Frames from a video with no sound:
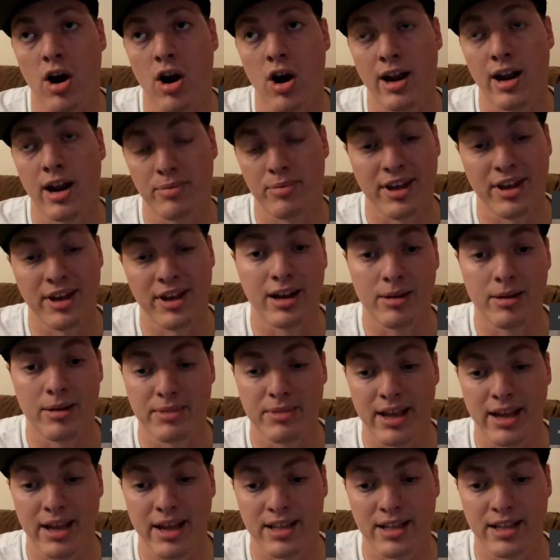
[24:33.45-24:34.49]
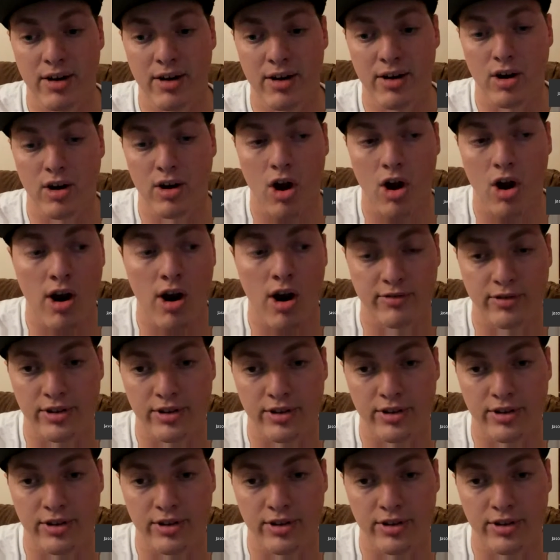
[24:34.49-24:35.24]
and I'm thinking I'm taking Derek Carr after